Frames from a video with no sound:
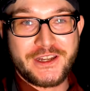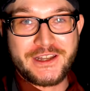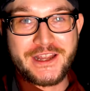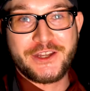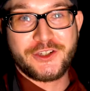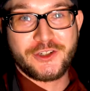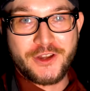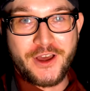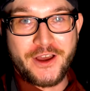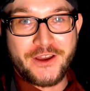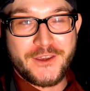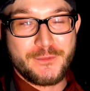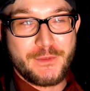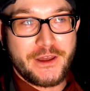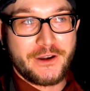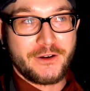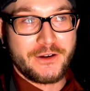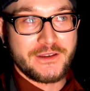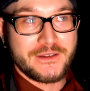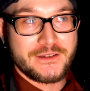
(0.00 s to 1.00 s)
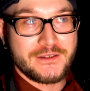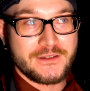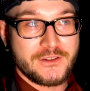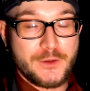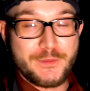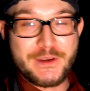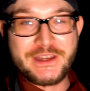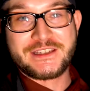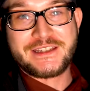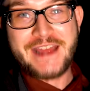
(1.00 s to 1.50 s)
in nature documentaries,
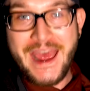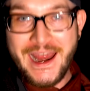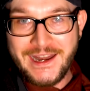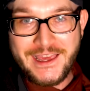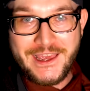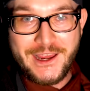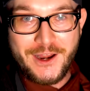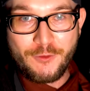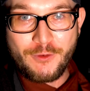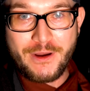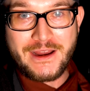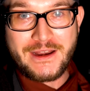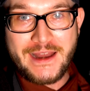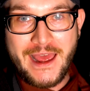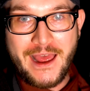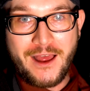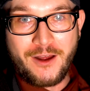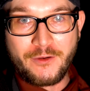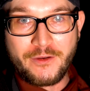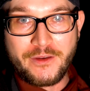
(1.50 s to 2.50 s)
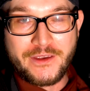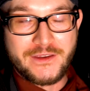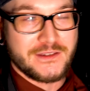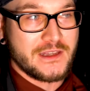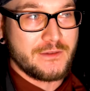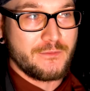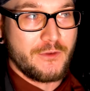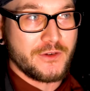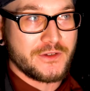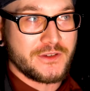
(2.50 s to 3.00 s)
to be standing here right now is
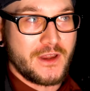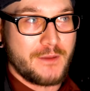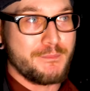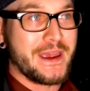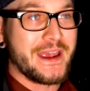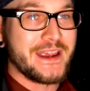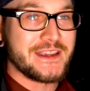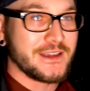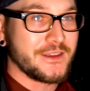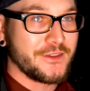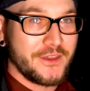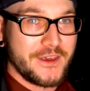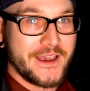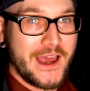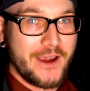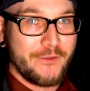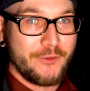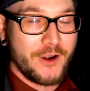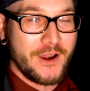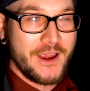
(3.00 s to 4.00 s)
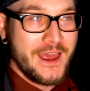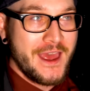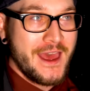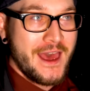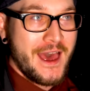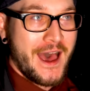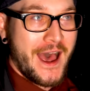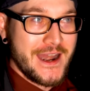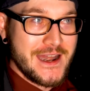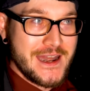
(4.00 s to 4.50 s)
the most amazing thing ever.
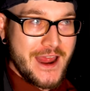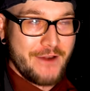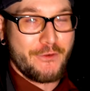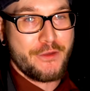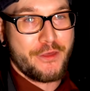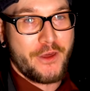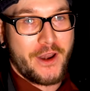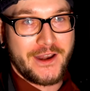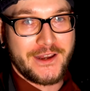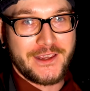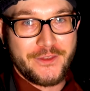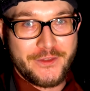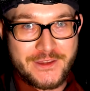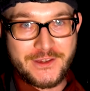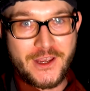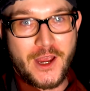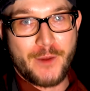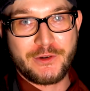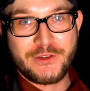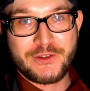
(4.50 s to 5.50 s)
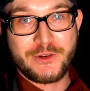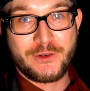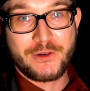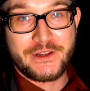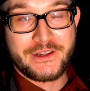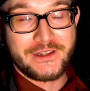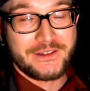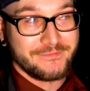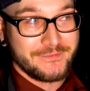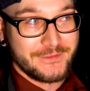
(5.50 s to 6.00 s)
I never thought I'd get this
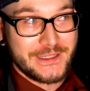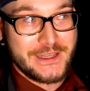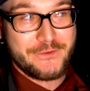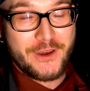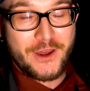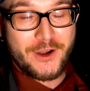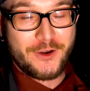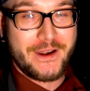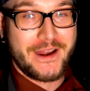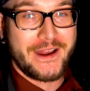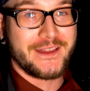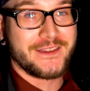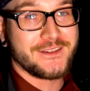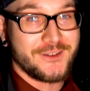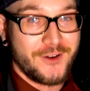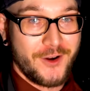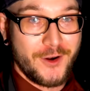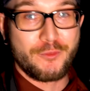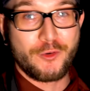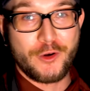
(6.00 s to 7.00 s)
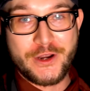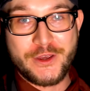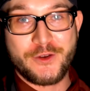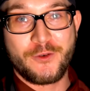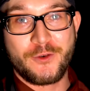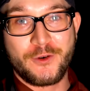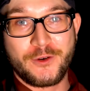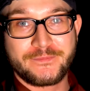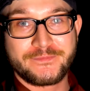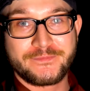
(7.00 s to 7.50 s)
opportunity. Leafcutter ants are pretty cool.